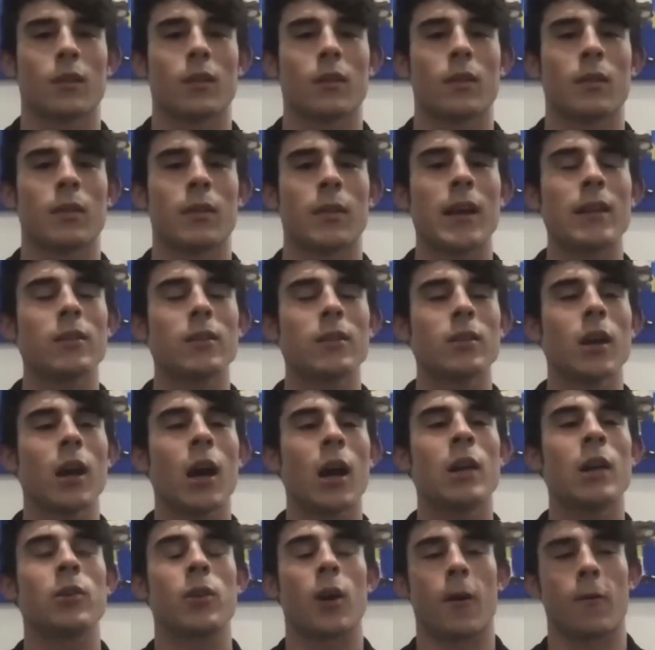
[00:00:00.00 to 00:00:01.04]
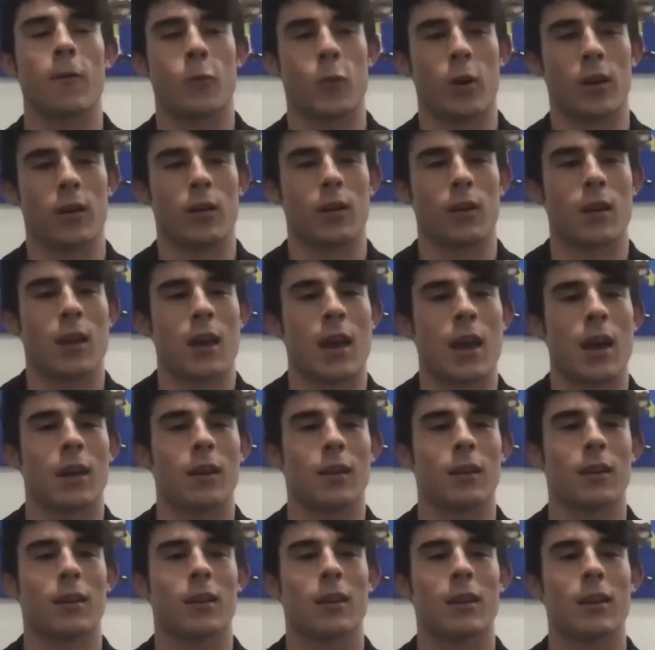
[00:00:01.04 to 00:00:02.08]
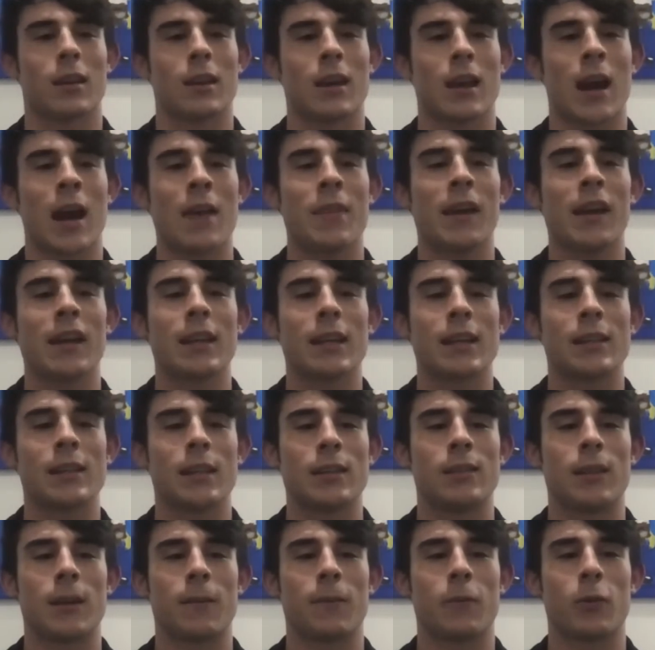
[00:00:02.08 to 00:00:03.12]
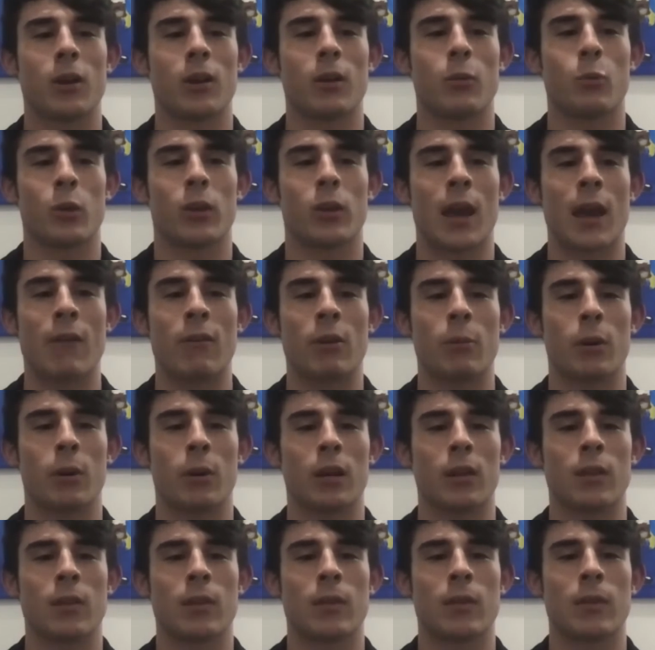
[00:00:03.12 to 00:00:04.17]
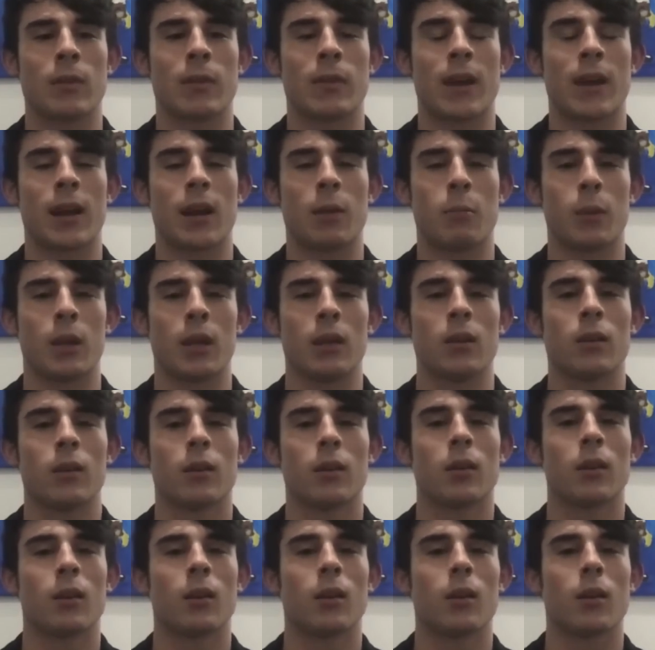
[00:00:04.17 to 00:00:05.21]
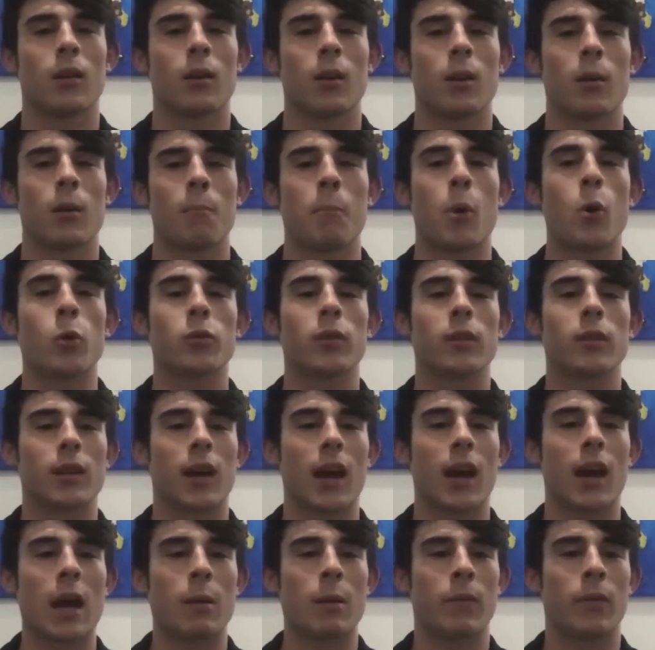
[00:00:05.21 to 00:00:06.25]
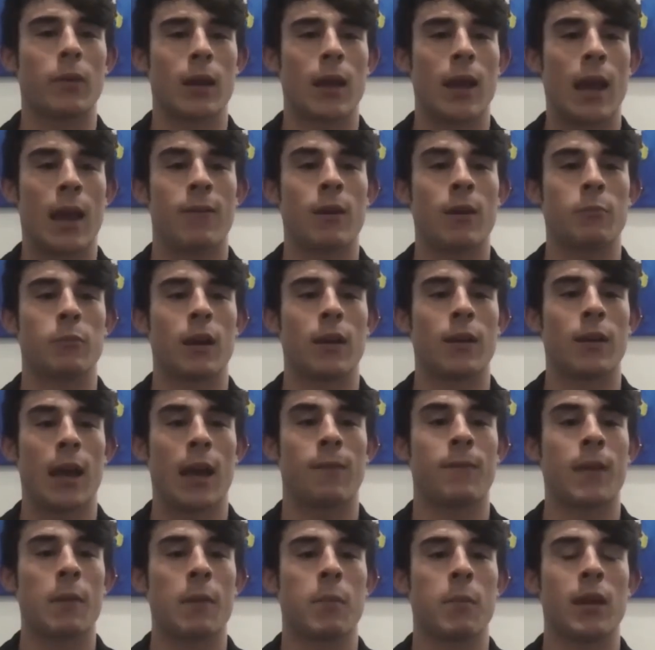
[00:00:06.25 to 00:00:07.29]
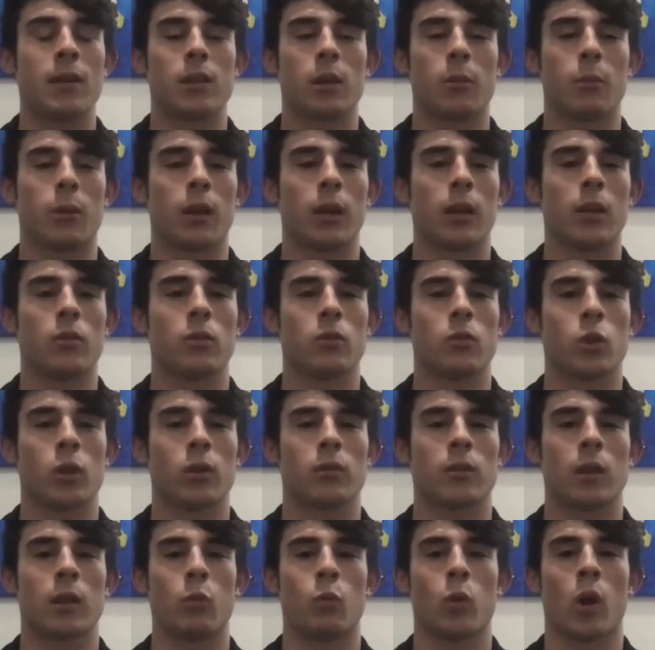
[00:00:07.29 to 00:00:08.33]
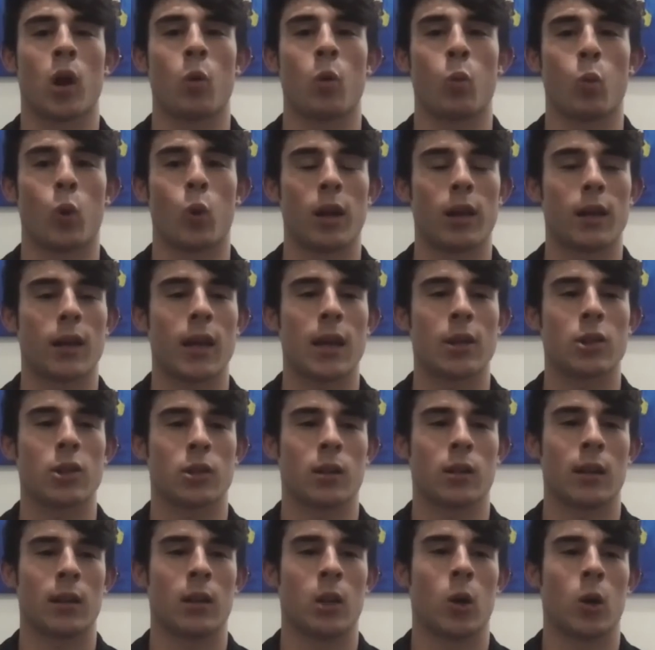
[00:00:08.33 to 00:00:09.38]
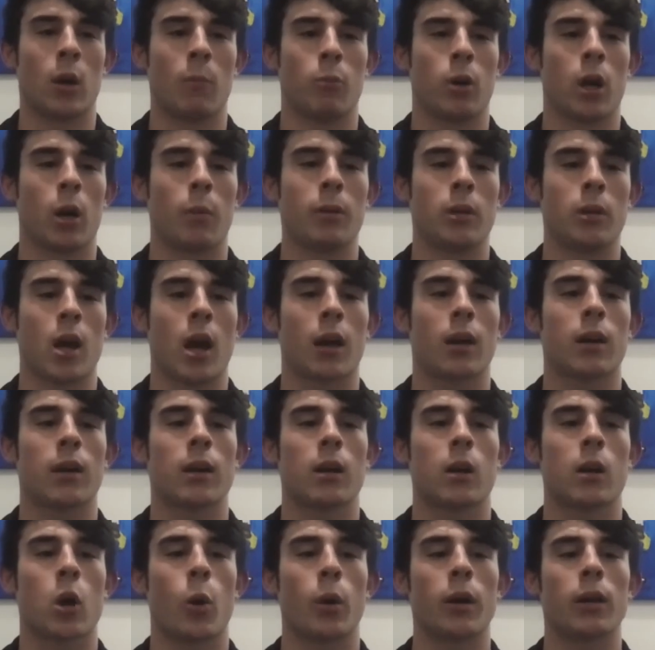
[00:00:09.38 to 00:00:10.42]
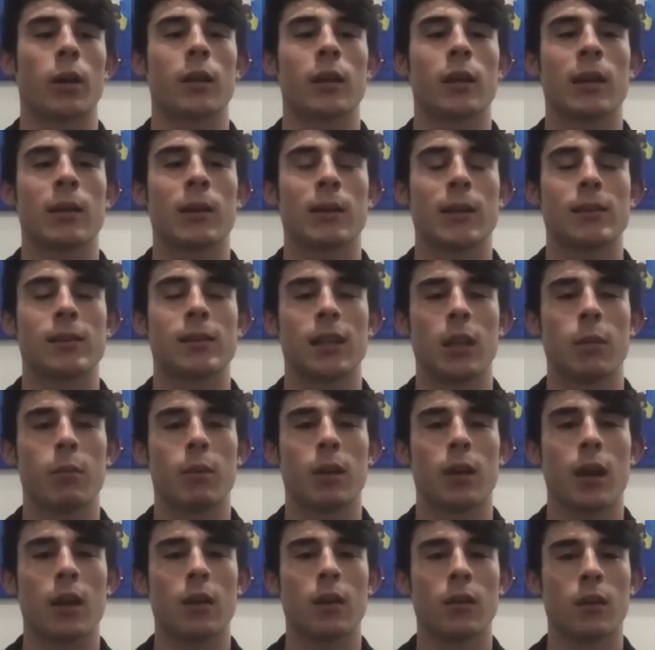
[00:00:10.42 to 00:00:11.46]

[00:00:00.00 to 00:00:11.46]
That's a tough one. And I think it is different with everybody that I meet most of the time, if, if I'm if I meet somebody just in, on one occasion, I know I'm probably not going to see them again.